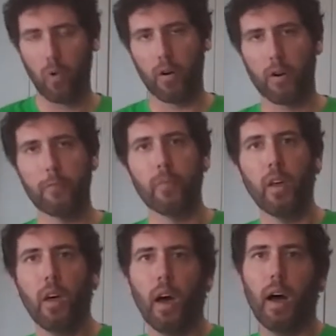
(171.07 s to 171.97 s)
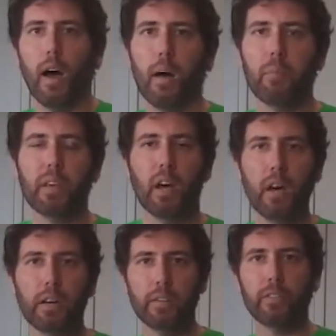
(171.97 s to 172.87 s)
water
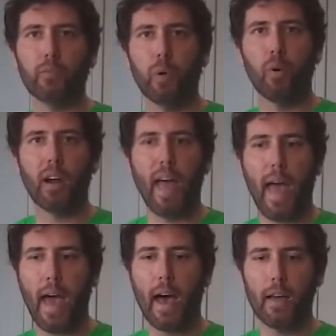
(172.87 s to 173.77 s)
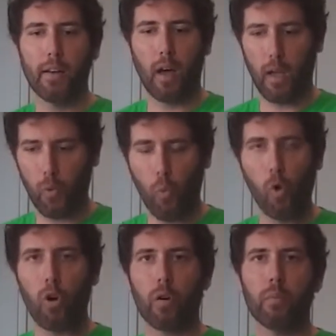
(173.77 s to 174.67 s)
because we want to add a
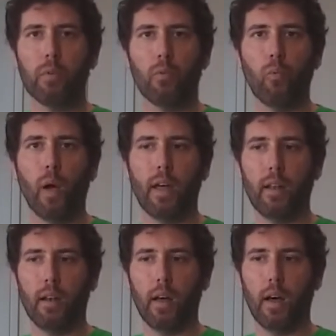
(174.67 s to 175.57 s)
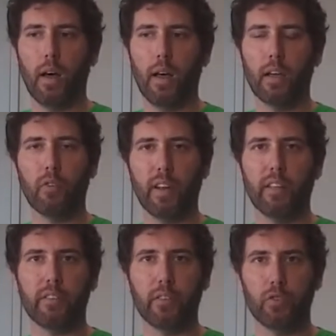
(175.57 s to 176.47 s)
warm, wet
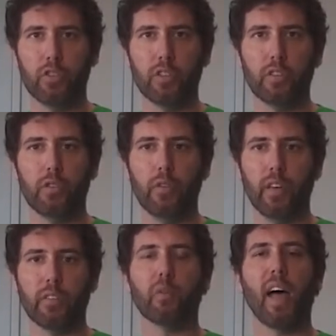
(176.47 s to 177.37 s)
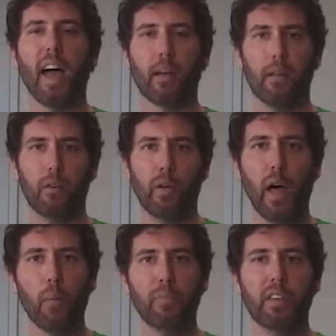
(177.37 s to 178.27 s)
ingredient solution to this. It will
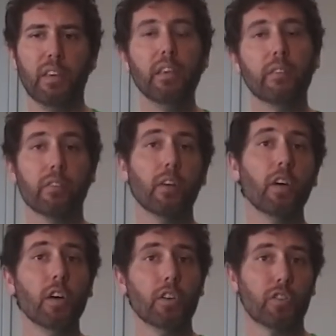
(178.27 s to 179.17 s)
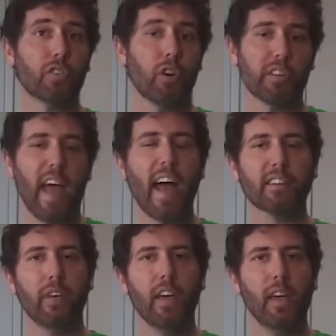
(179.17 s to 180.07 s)
help the yeast start to
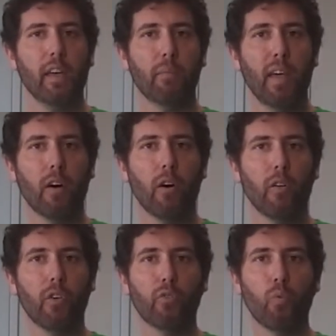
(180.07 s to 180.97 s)
activate and make all those